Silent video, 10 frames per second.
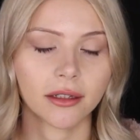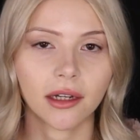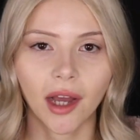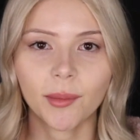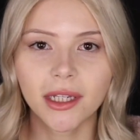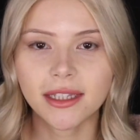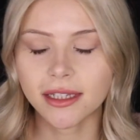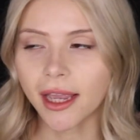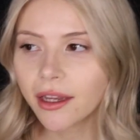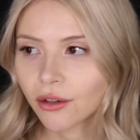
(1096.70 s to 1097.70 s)
Now, I'm not
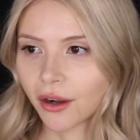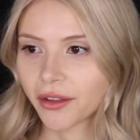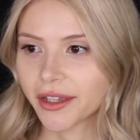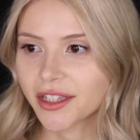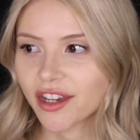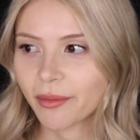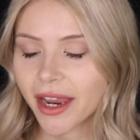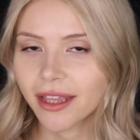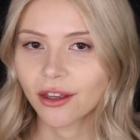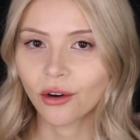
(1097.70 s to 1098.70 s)
saying all this to
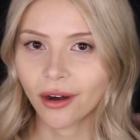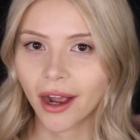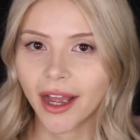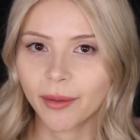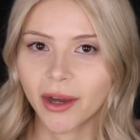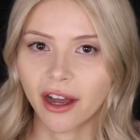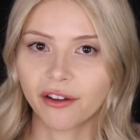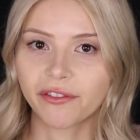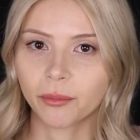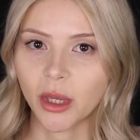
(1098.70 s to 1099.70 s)
make the crime
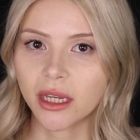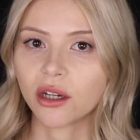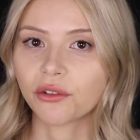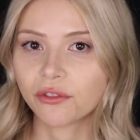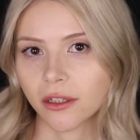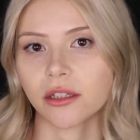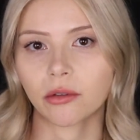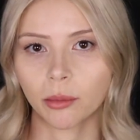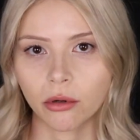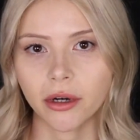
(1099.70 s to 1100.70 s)
of making a false
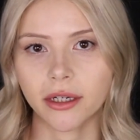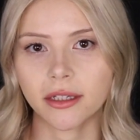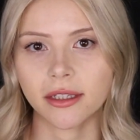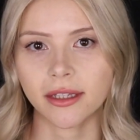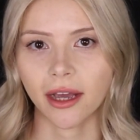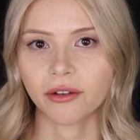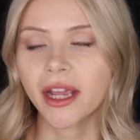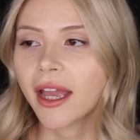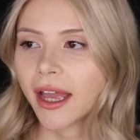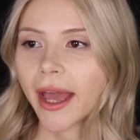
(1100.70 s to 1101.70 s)
report to sound
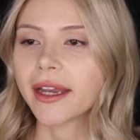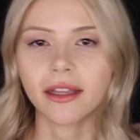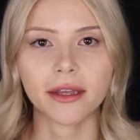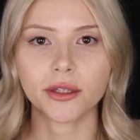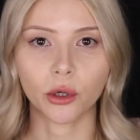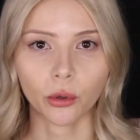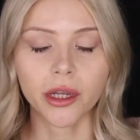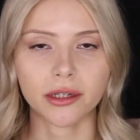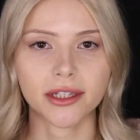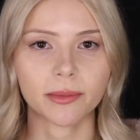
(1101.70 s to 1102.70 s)
any less
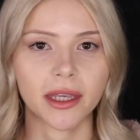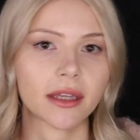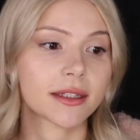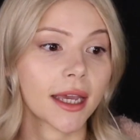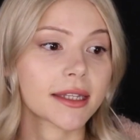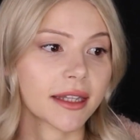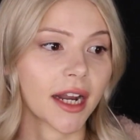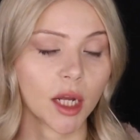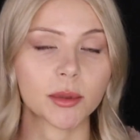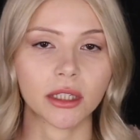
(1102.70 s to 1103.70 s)
egregious, because yes, it
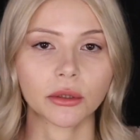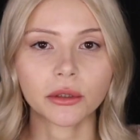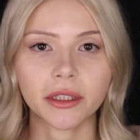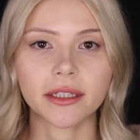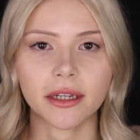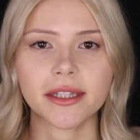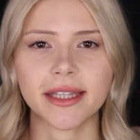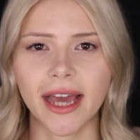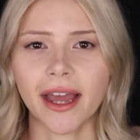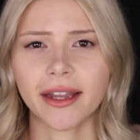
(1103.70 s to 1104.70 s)
absolutely does
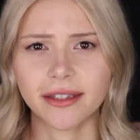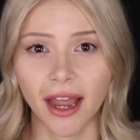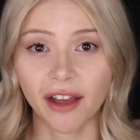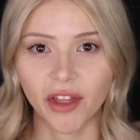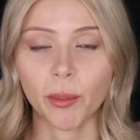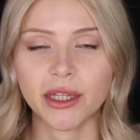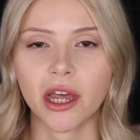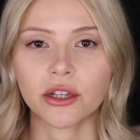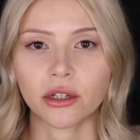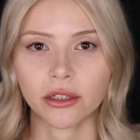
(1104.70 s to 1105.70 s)
have that
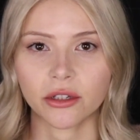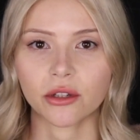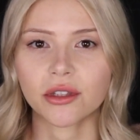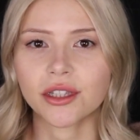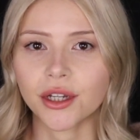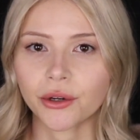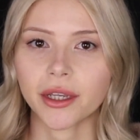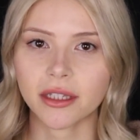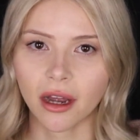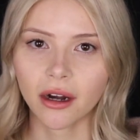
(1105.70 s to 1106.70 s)
potential to do
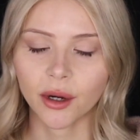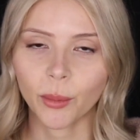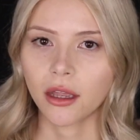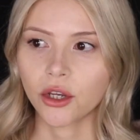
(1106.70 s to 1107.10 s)
serious harm.